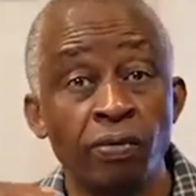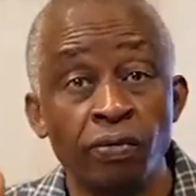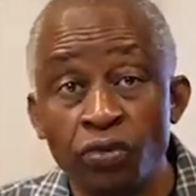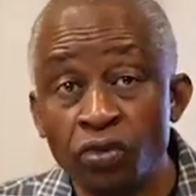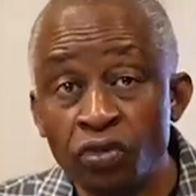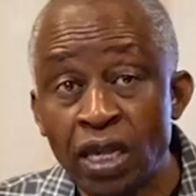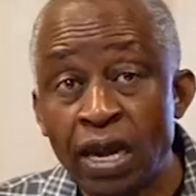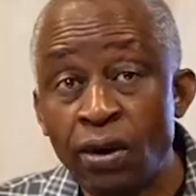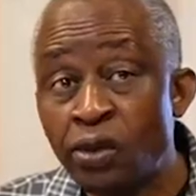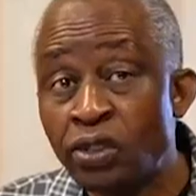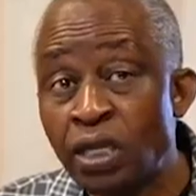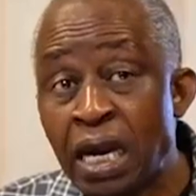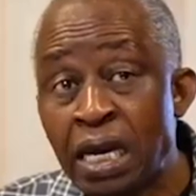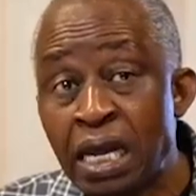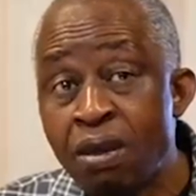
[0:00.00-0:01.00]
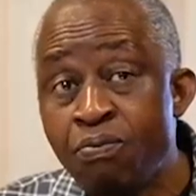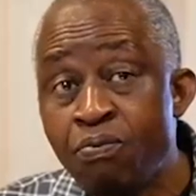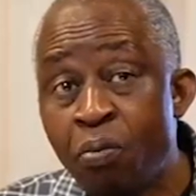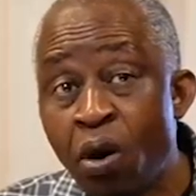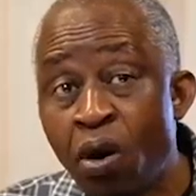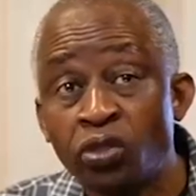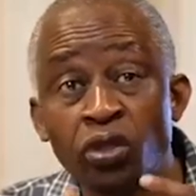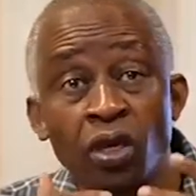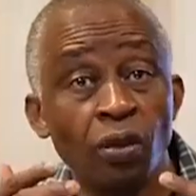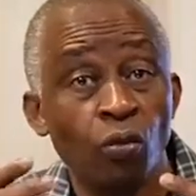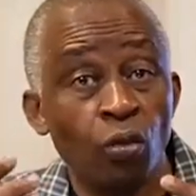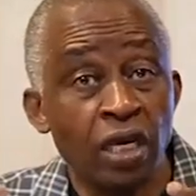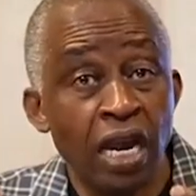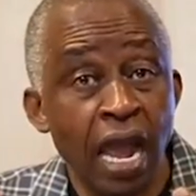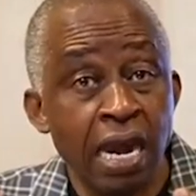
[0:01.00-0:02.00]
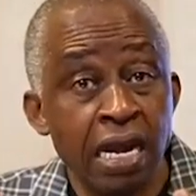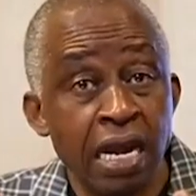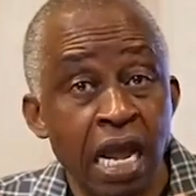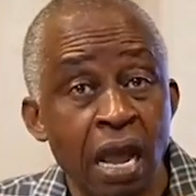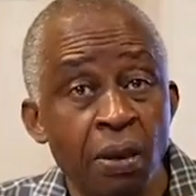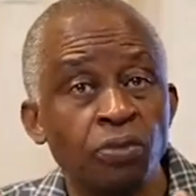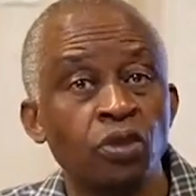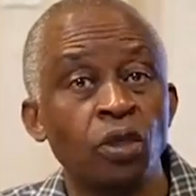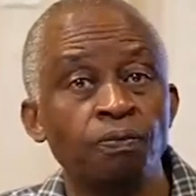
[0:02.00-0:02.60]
send us an inbox with their names